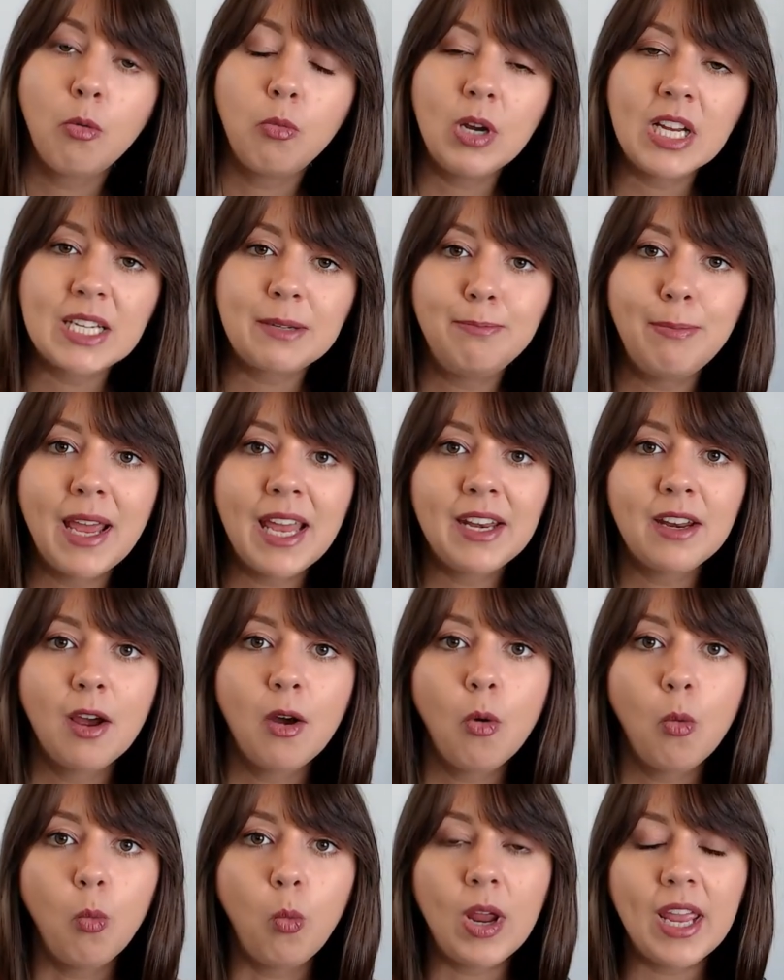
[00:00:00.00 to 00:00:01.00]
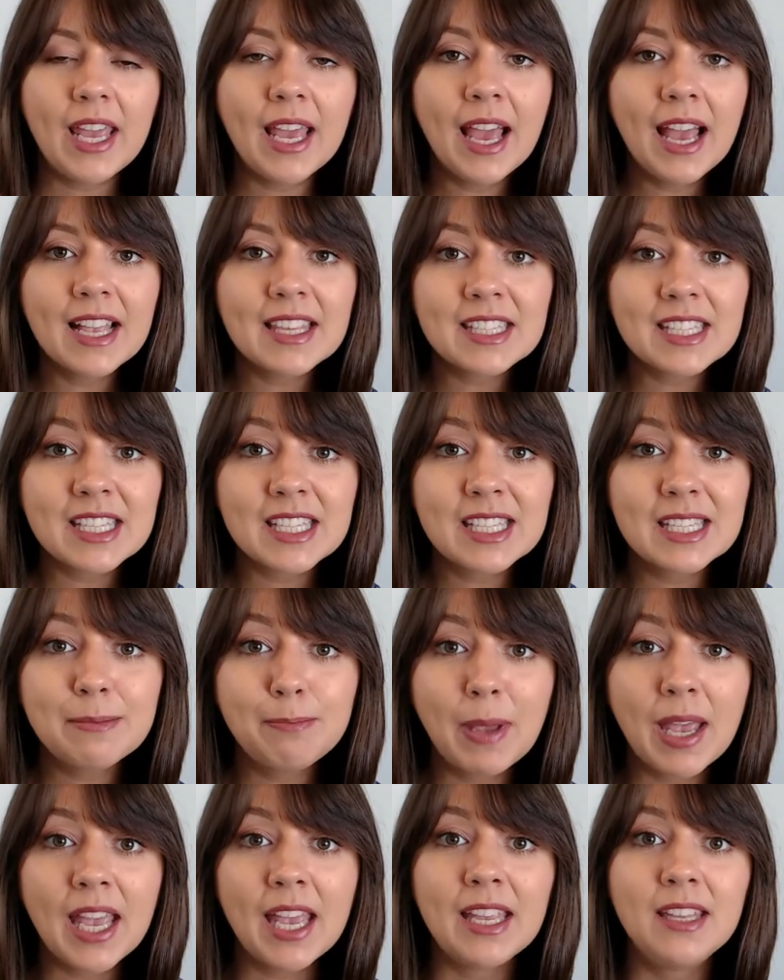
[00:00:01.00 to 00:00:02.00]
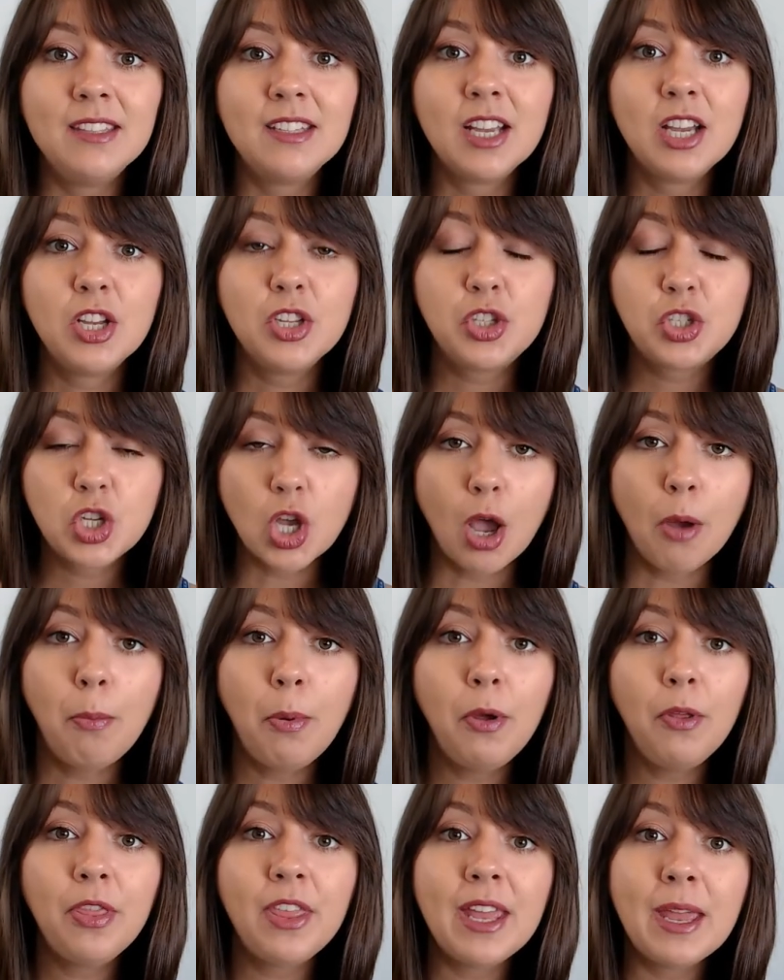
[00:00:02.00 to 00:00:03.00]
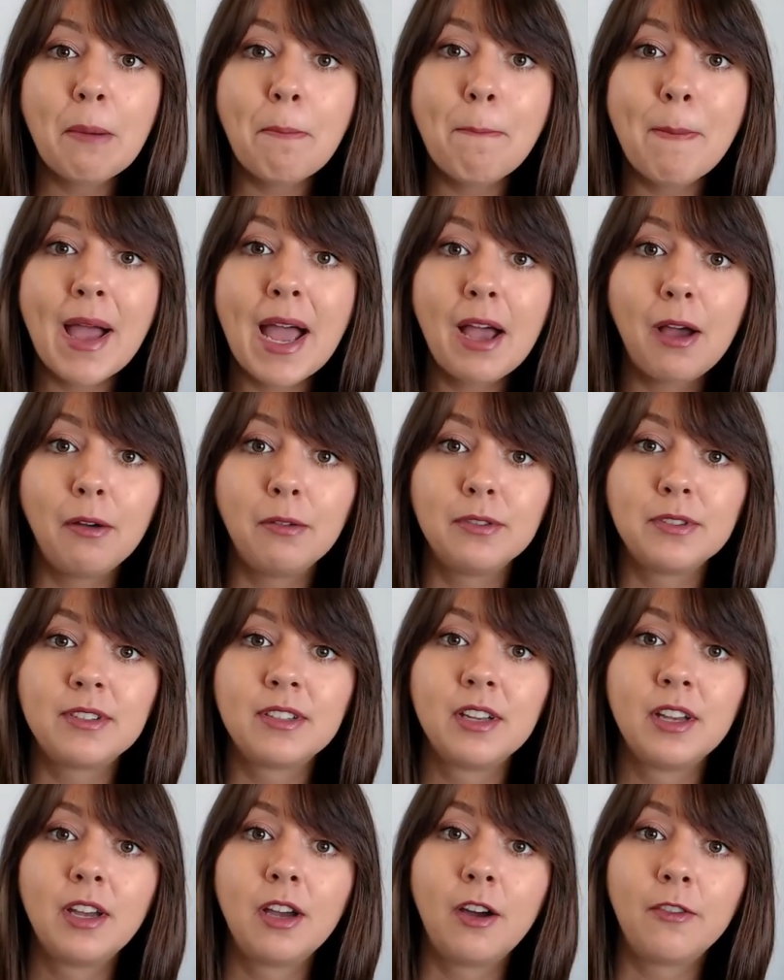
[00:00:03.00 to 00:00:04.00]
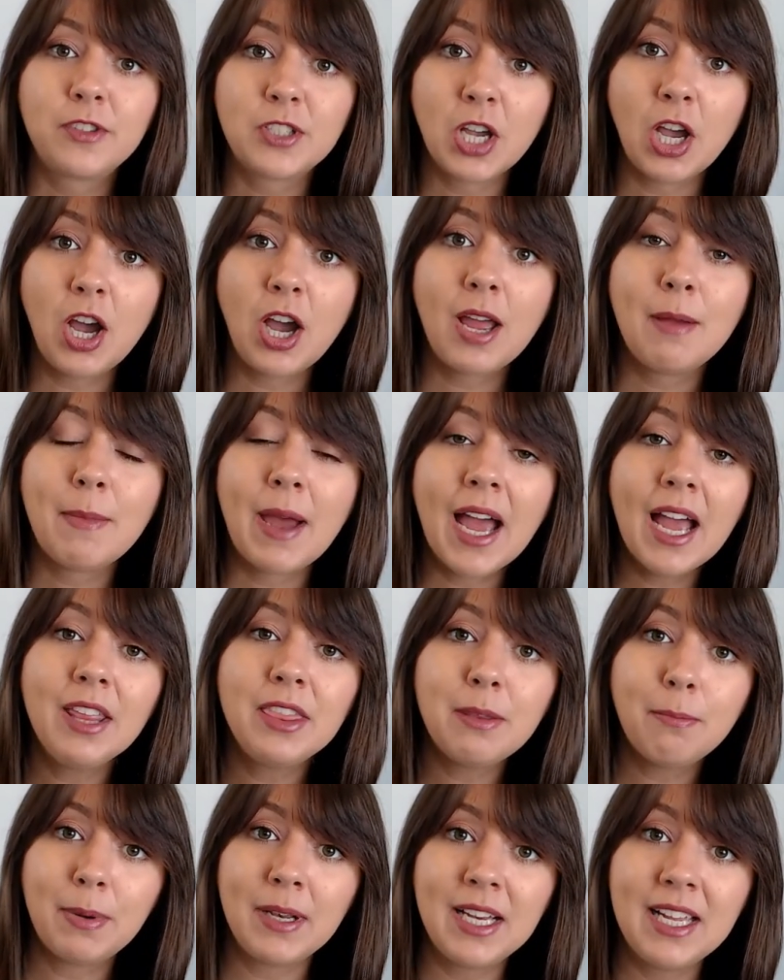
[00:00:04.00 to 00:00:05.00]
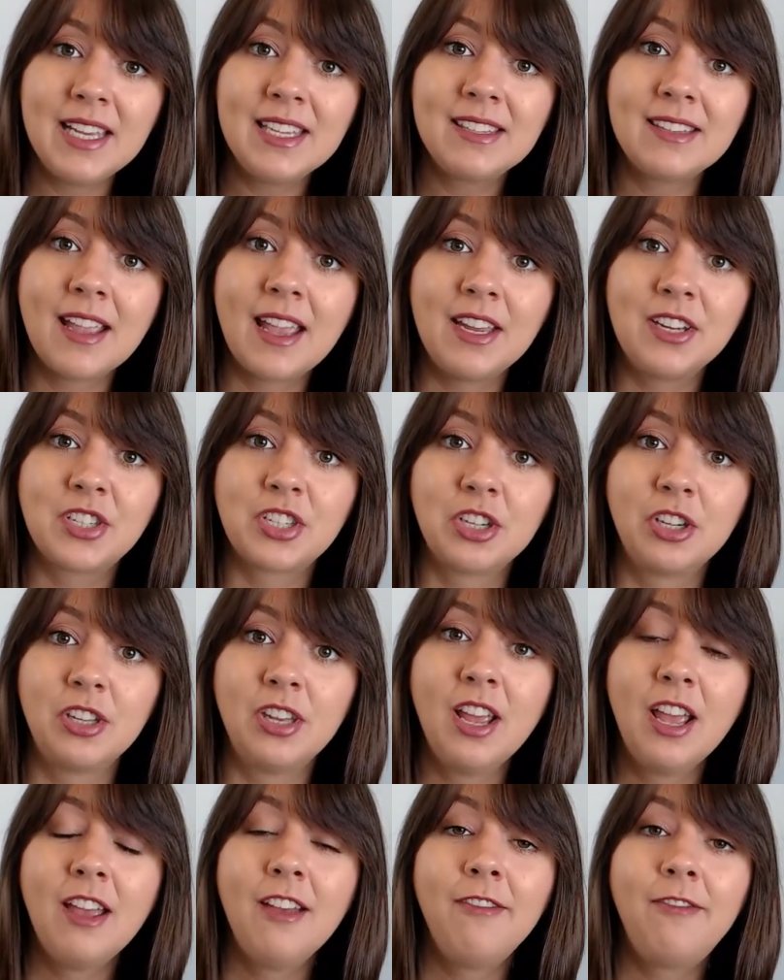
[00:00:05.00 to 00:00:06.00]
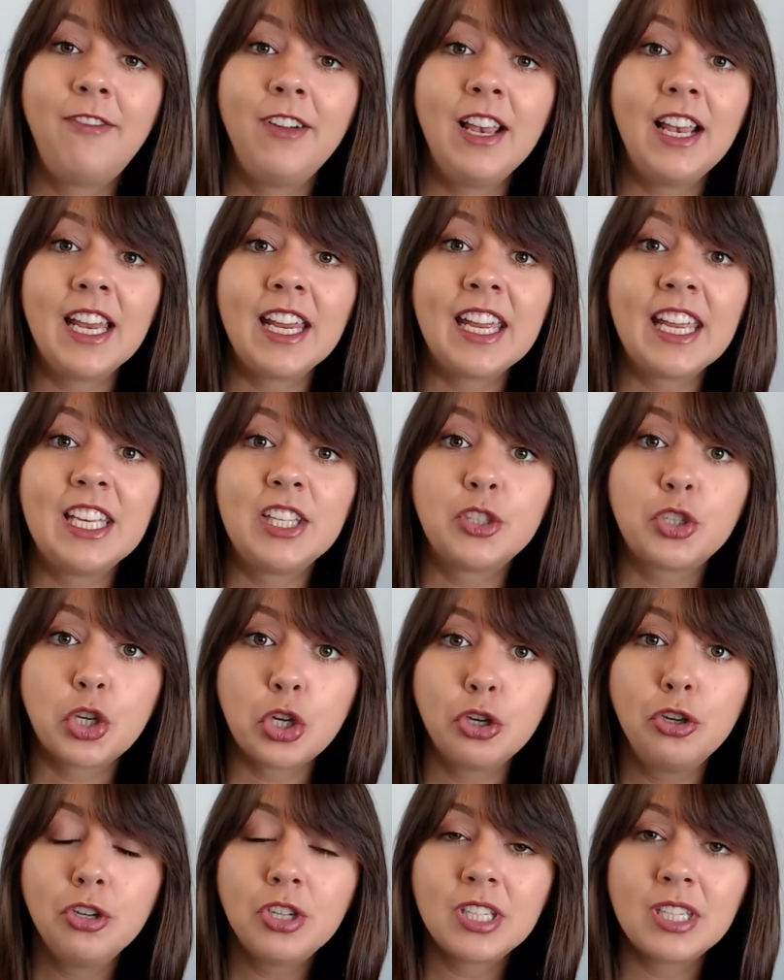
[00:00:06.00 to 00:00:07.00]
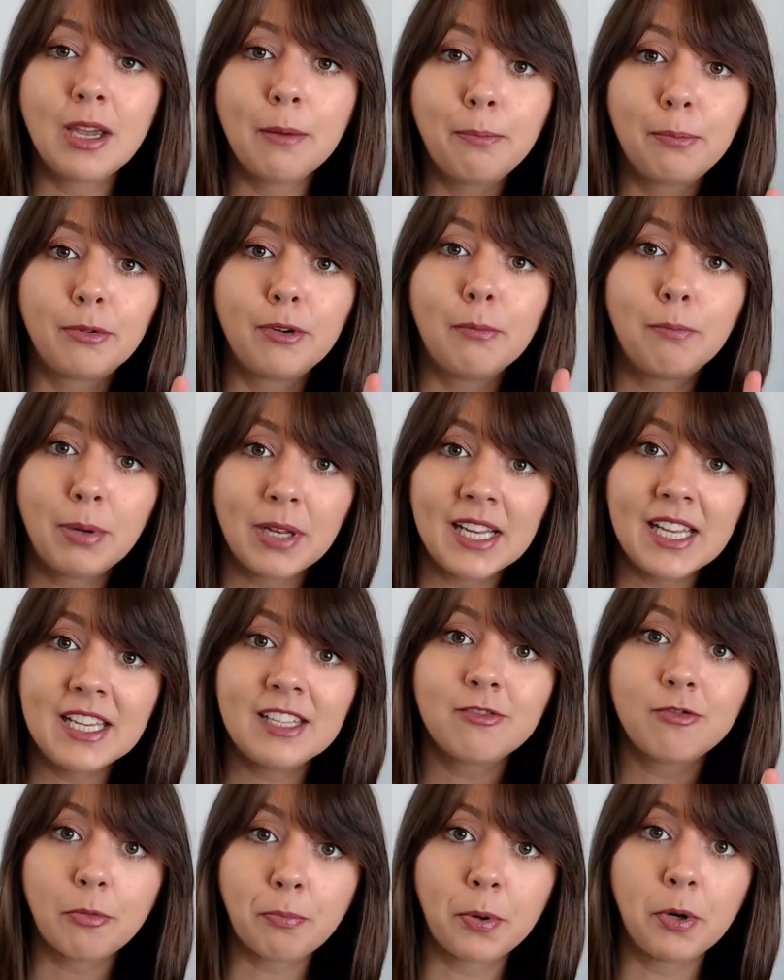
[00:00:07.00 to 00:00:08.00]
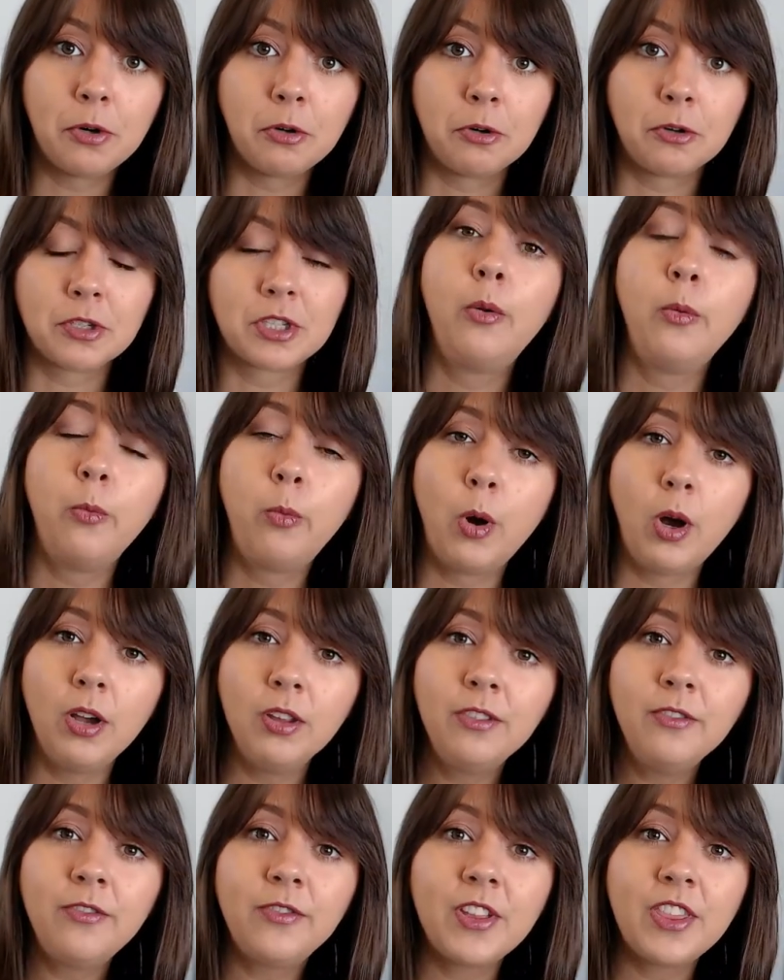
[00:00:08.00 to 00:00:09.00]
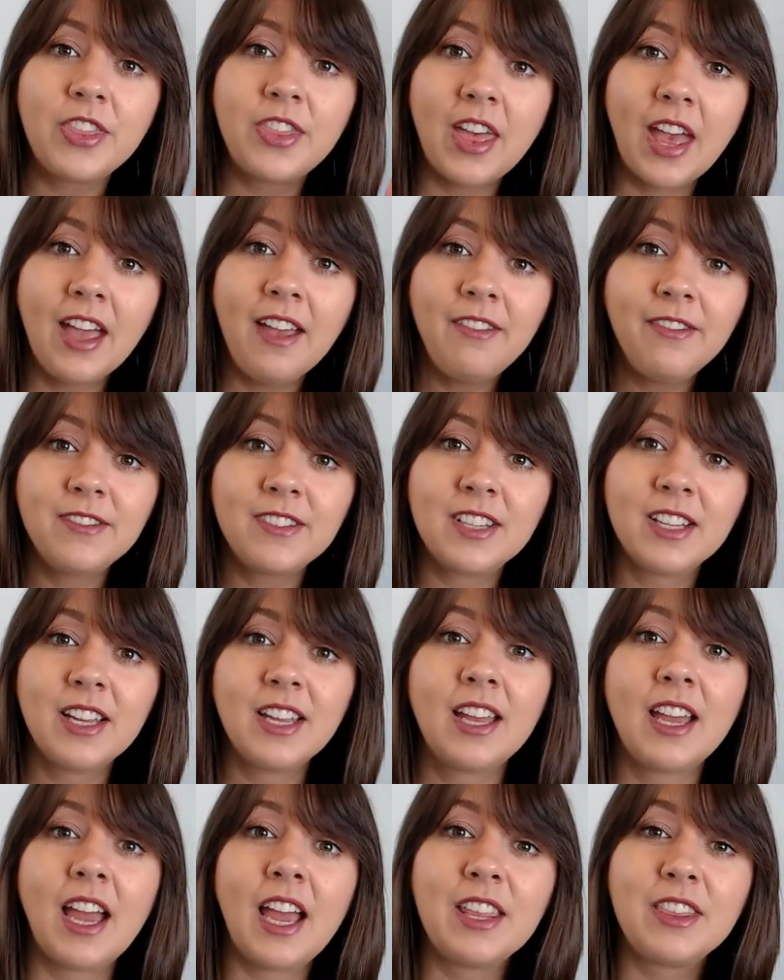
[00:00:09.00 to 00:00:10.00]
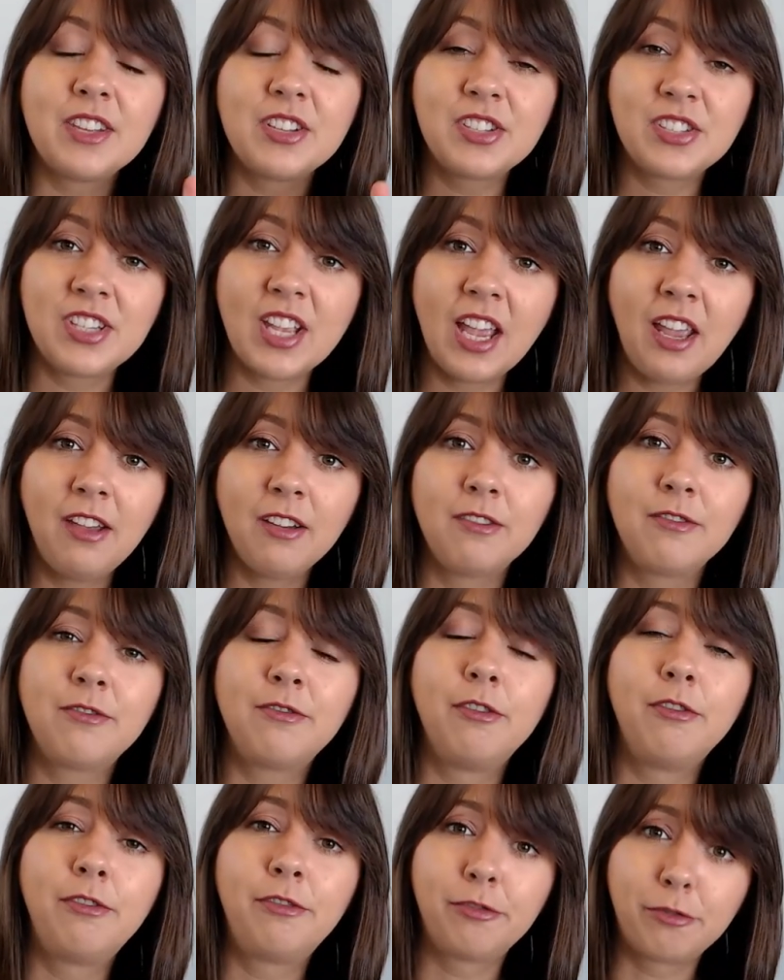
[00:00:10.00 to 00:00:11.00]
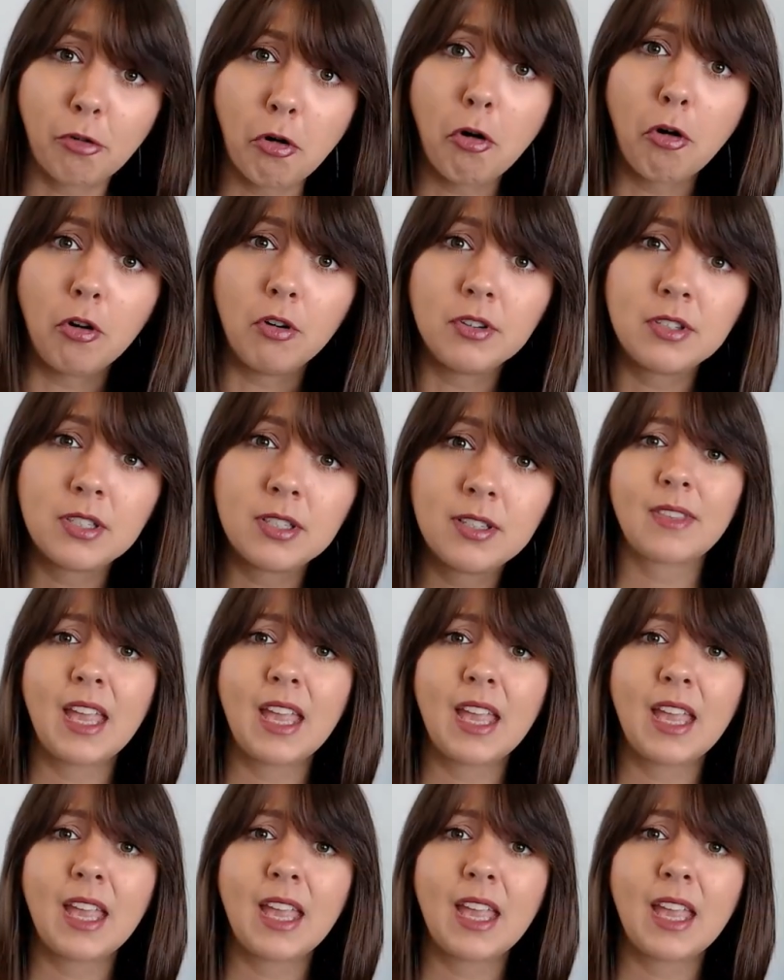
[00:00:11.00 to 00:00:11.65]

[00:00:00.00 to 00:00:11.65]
which meant we had to spend double the amount of time at the police station filling in 2 separate police reports, one for theft and the second for fraud.